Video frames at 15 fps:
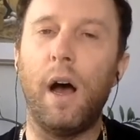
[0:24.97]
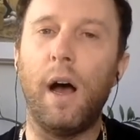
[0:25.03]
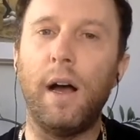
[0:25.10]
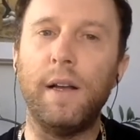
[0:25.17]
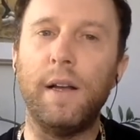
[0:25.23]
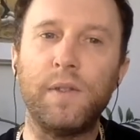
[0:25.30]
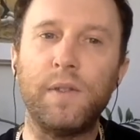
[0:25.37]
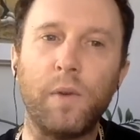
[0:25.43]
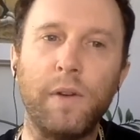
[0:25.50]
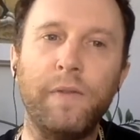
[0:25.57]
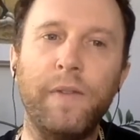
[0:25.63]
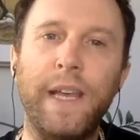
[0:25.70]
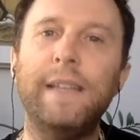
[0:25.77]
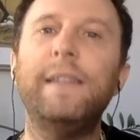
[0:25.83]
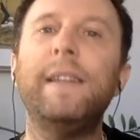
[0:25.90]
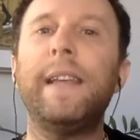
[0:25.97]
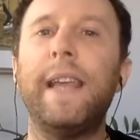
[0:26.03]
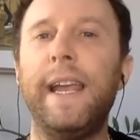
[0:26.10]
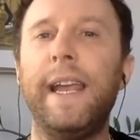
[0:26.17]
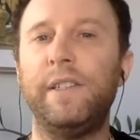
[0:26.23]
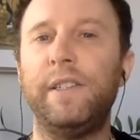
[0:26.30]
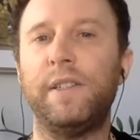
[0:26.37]
uh, sort of
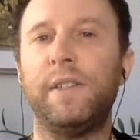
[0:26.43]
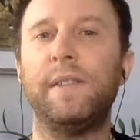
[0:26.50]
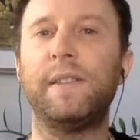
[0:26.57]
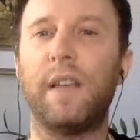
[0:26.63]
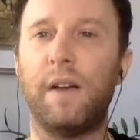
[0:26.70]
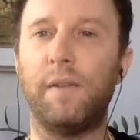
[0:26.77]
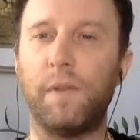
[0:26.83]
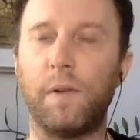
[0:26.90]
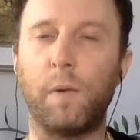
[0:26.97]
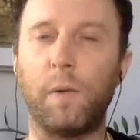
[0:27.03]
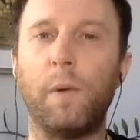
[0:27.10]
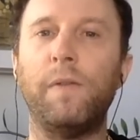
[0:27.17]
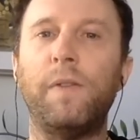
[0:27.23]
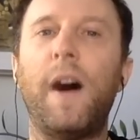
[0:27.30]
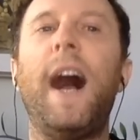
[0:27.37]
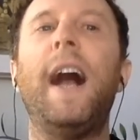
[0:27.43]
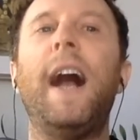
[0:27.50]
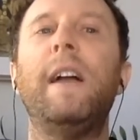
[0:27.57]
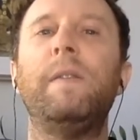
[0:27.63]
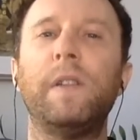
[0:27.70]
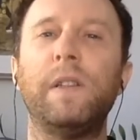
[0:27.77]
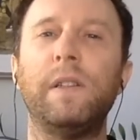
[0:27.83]
indications of a revived